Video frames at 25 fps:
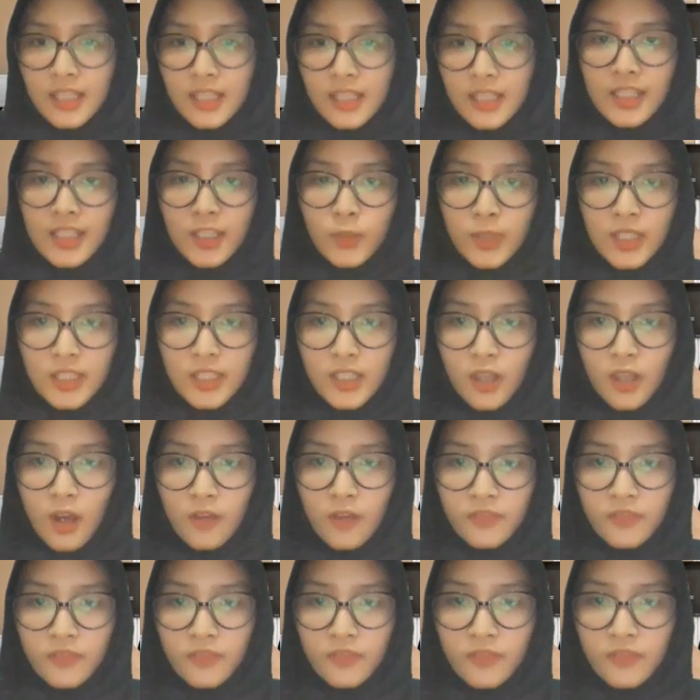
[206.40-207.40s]
liquidity
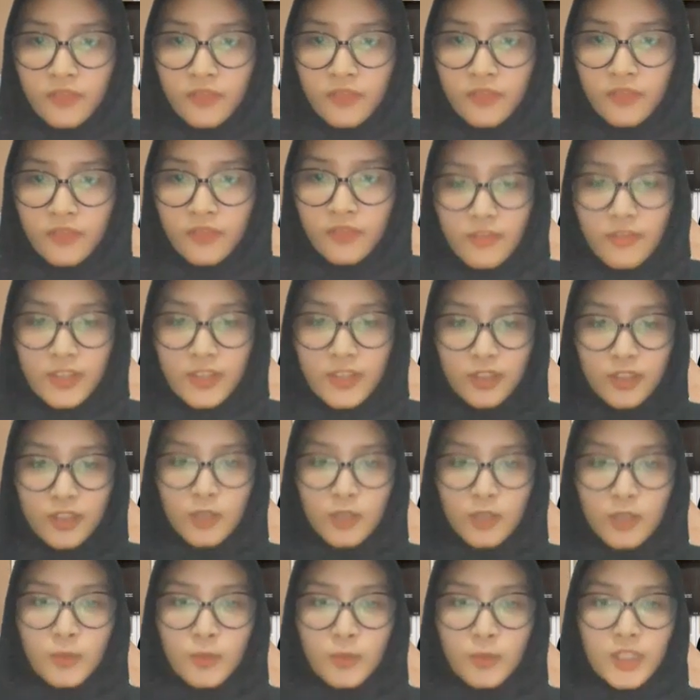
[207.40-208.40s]
of
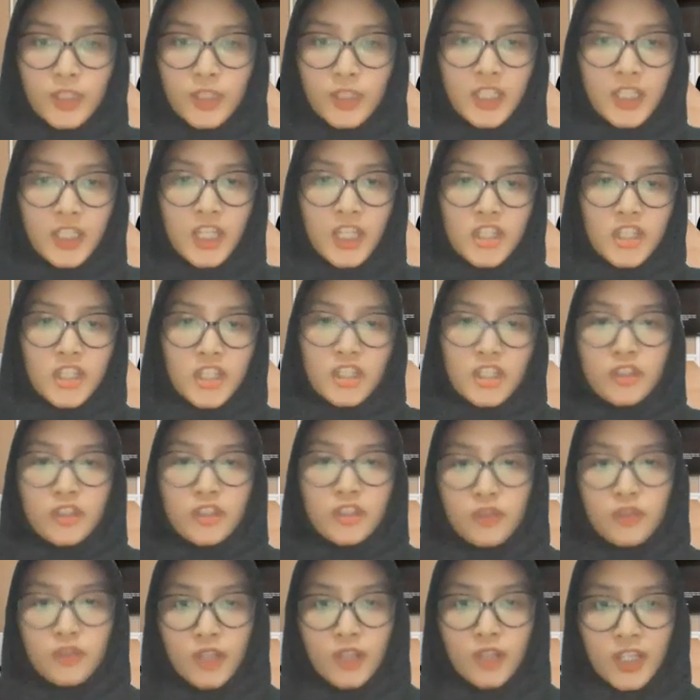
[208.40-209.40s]
customers. Fast
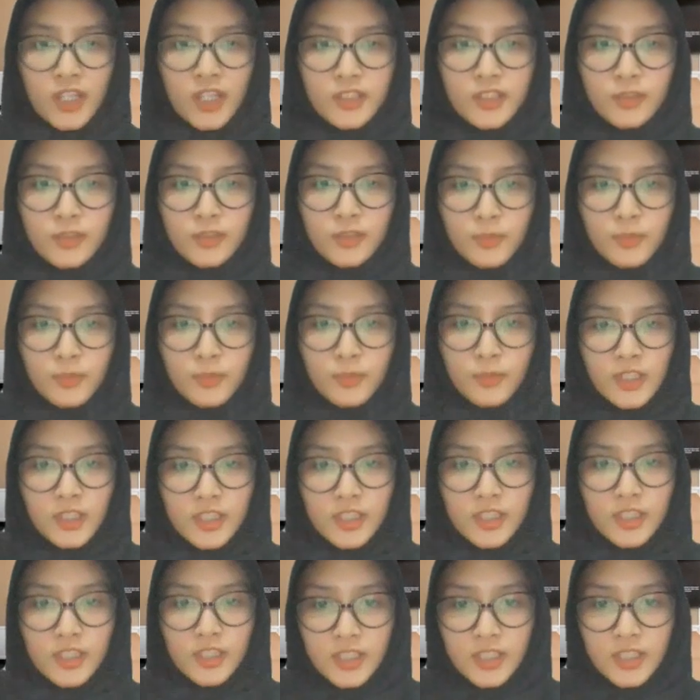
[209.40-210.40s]
communication to
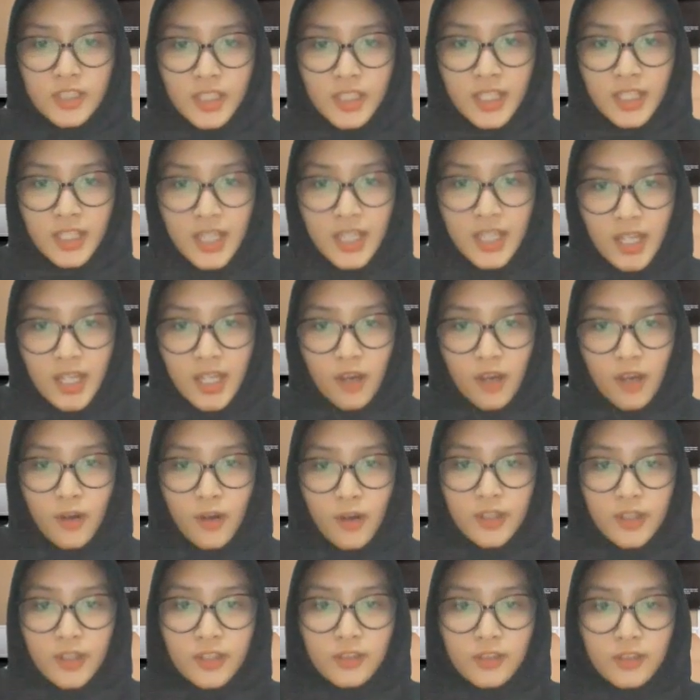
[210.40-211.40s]
customers on a
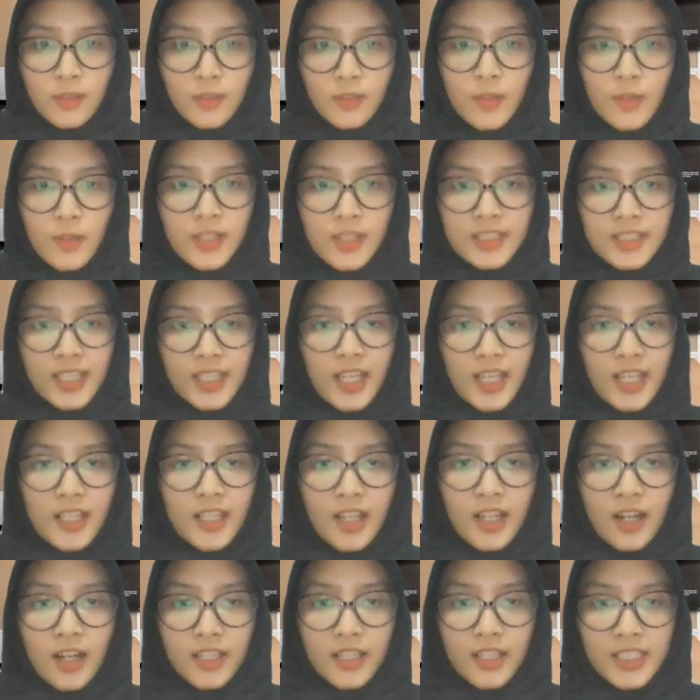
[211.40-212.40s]
global scale are
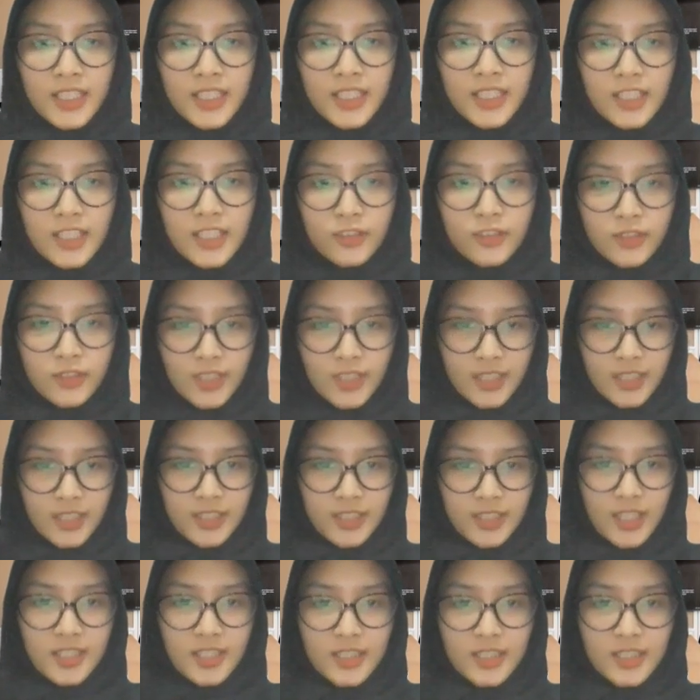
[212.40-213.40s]
key to
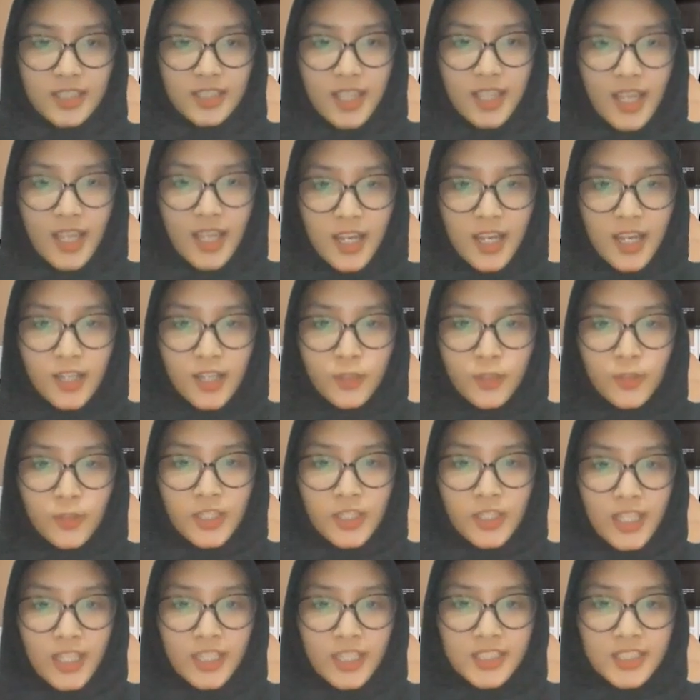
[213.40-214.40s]
success. A quick
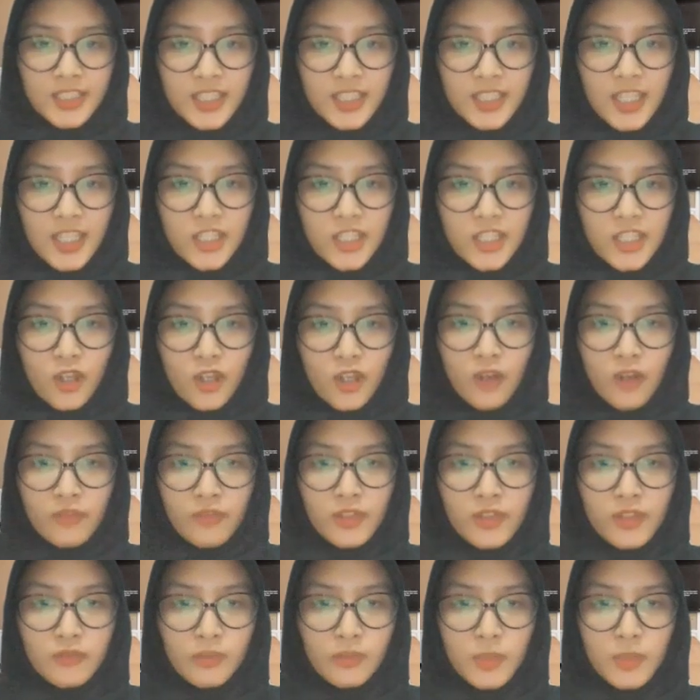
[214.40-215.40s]
exchange of
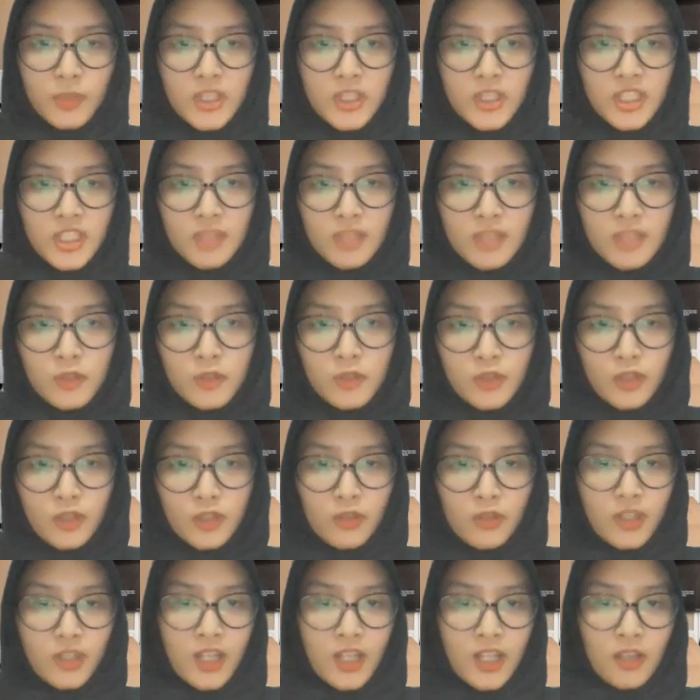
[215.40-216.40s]
information between local
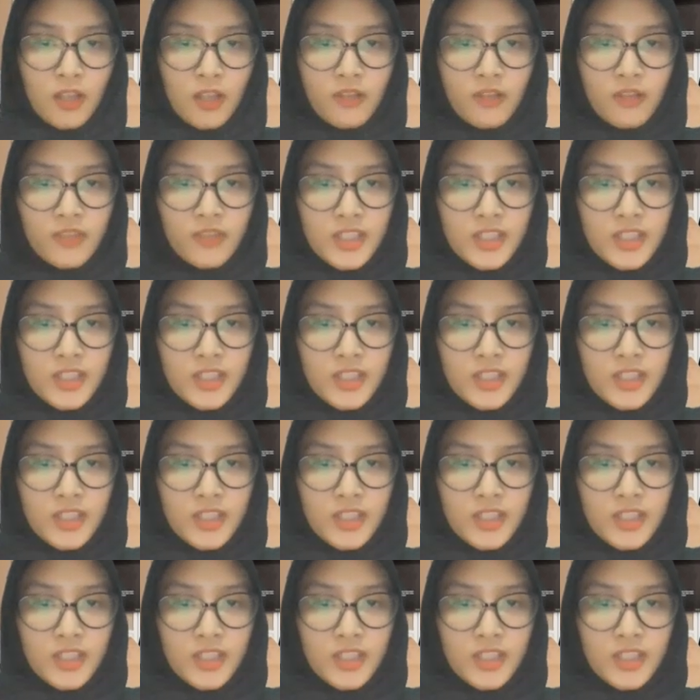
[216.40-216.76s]
offices